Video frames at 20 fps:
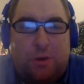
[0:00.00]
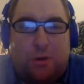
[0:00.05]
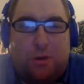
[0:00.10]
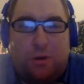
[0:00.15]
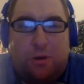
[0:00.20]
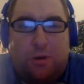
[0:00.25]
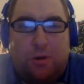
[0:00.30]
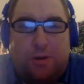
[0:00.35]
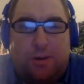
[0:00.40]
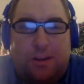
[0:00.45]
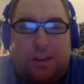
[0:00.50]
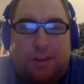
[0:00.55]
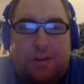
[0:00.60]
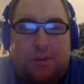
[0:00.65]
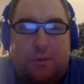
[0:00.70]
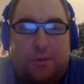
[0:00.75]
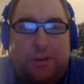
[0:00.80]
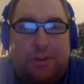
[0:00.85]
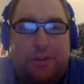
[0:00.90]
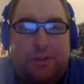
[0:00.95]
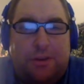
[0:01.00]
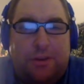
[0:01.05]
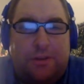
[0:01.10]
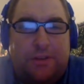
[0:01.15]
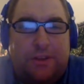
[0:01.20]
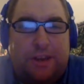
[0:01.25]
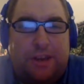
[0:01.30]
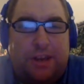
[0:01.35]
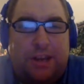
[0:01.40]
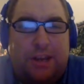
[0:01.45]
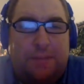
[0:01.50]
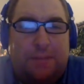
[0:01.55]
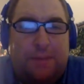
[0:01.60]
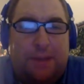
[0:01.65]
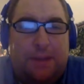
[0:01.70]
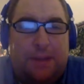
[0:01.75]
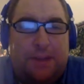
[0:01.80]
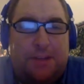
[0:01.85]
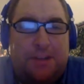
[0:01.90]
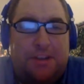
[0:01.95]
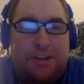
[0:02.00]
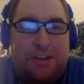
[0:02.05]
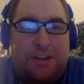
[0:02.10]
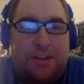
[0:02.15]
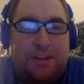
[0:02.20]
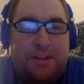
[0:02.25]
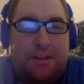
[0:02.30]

earned in 1/3 of an inning pitched.